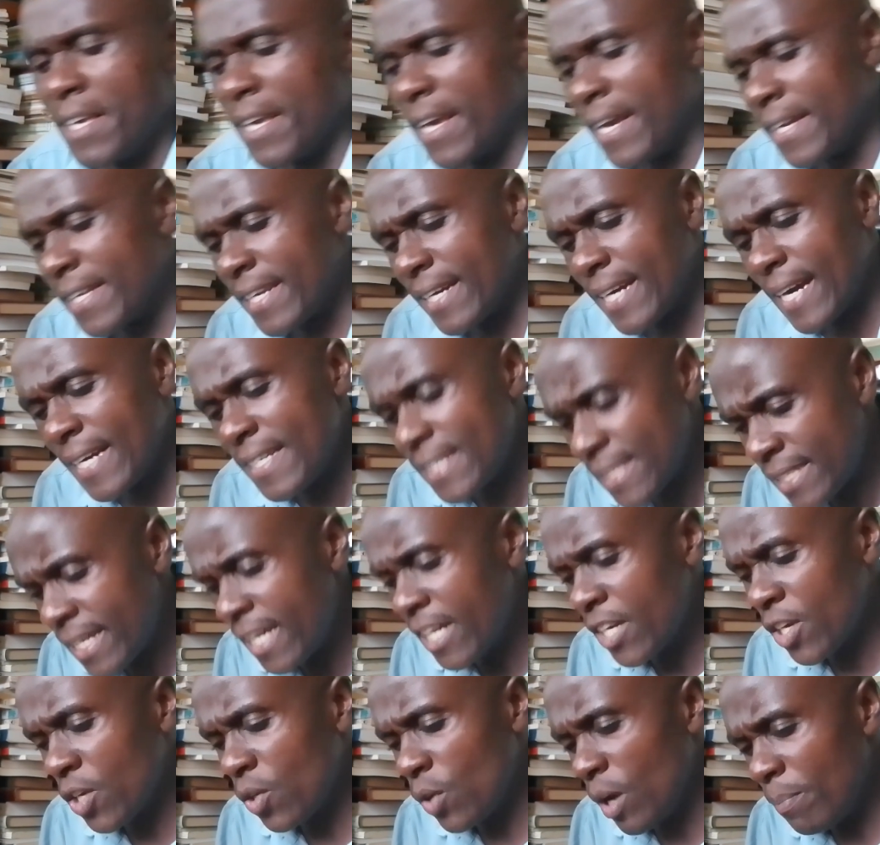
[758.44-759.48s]
It can
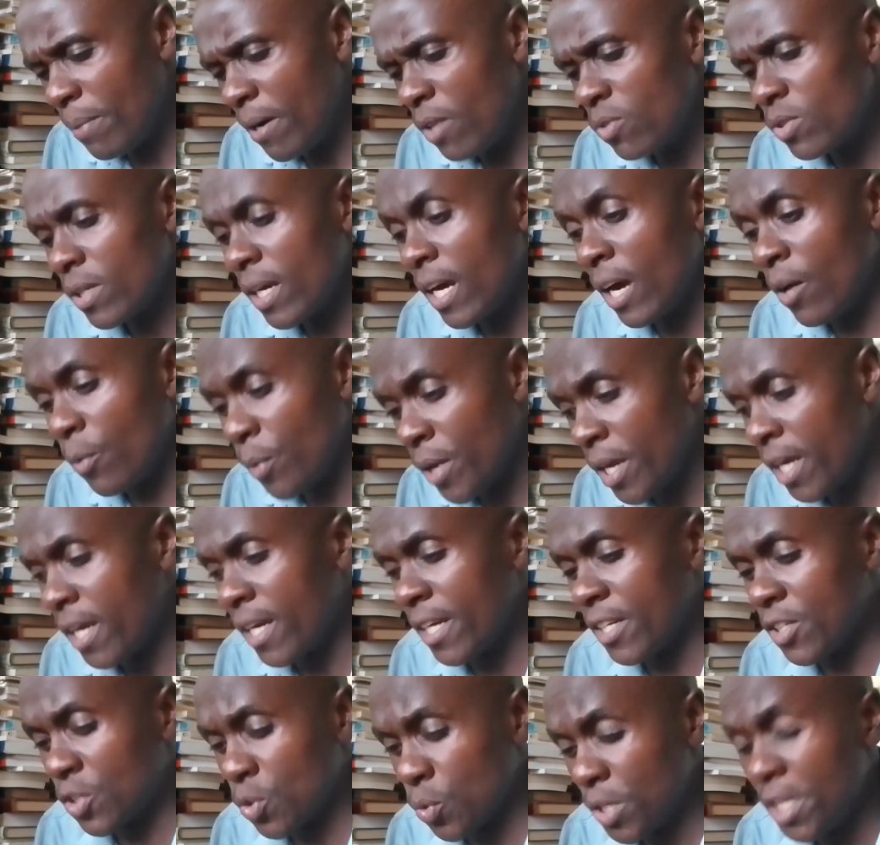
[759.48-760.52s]
take you about a
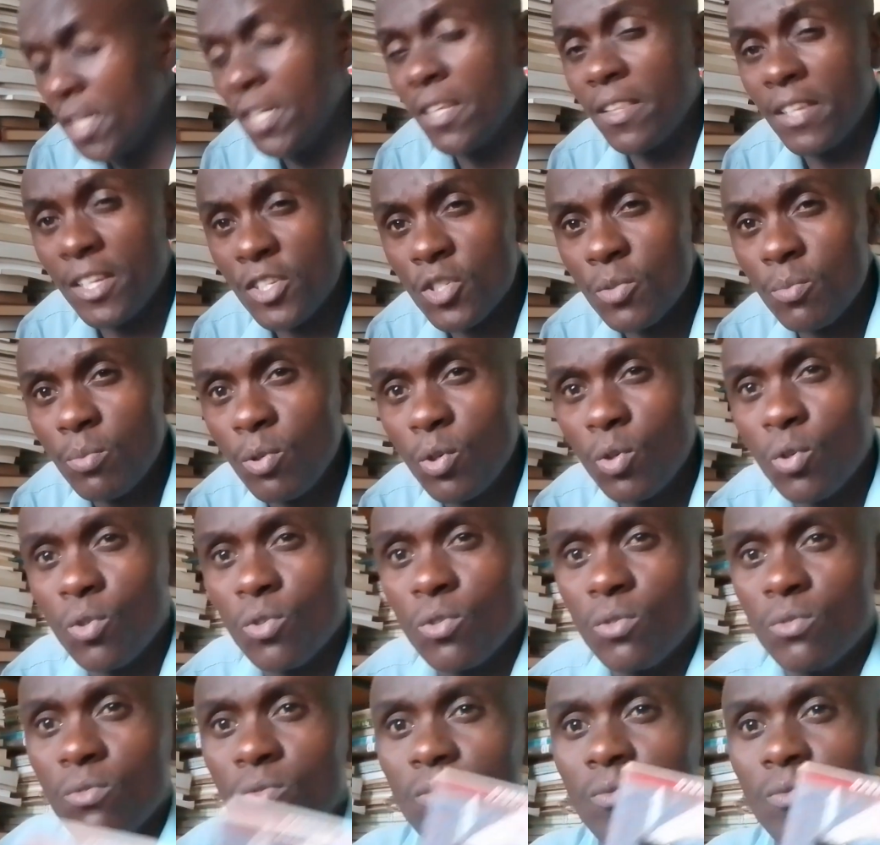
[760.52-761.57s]
week to read this book.